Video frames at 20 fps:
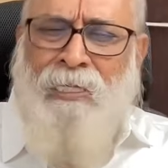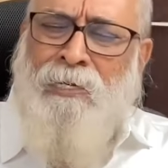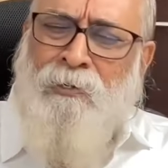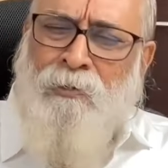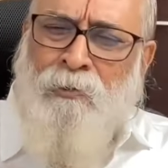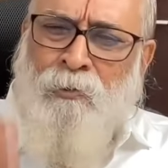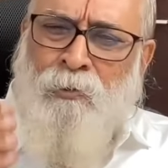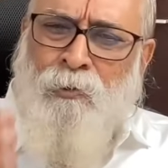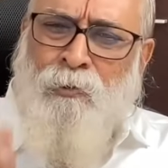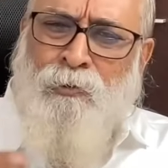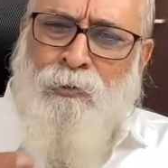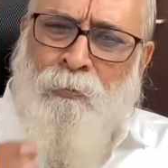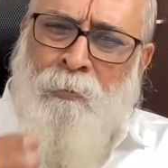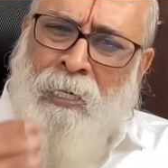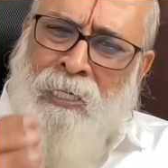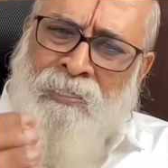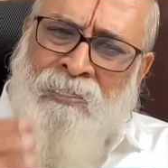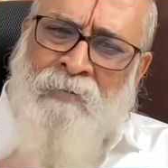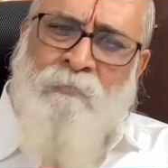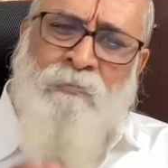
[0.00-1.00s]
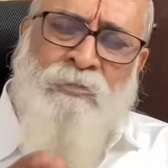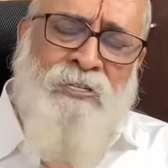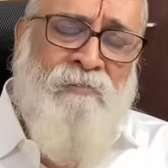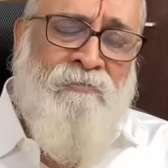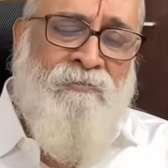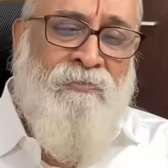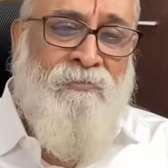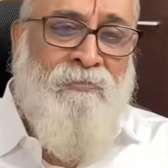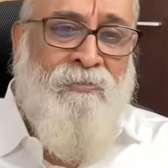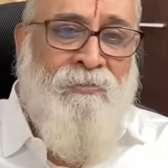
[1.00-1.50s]
They are truth by
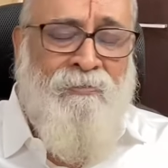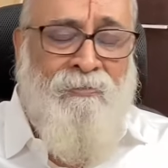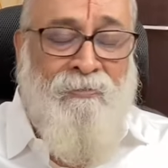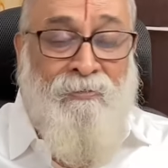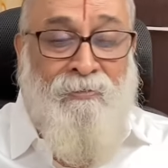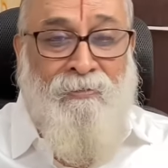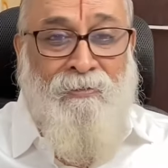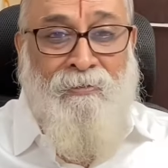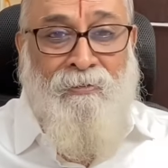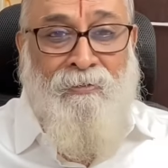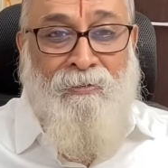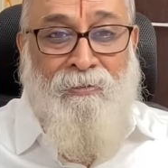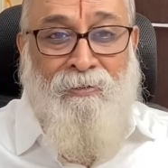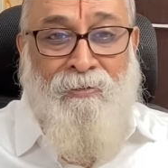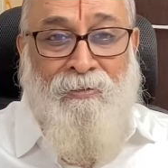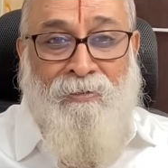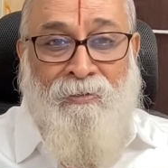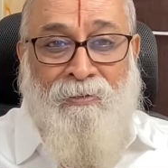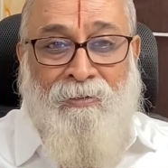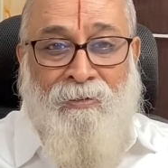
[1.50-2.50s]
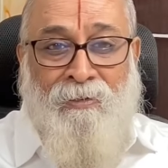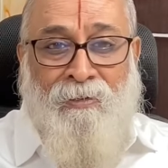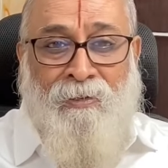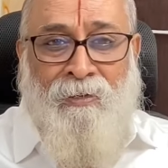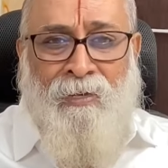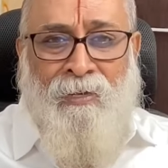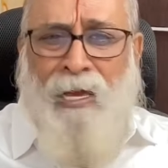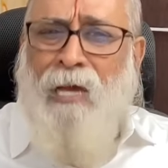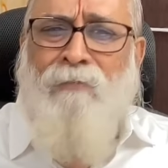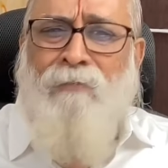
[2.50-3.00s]
themselves.
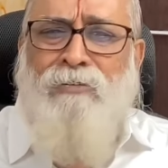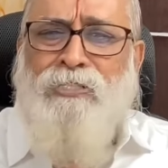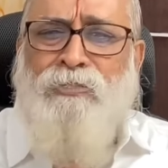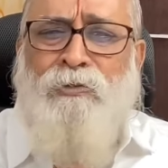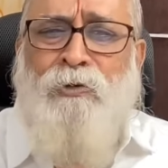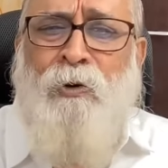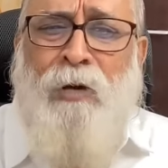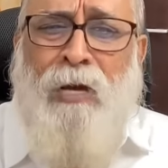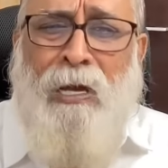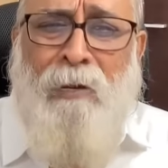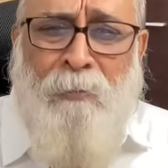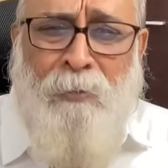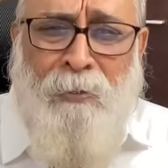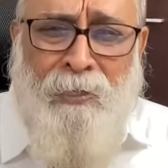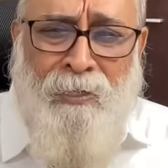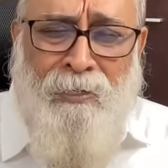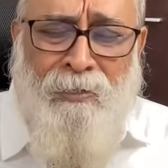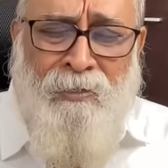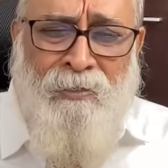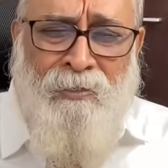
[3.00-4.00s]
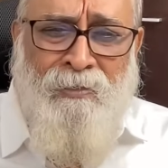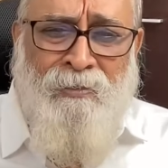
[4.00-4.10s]
I was so happy.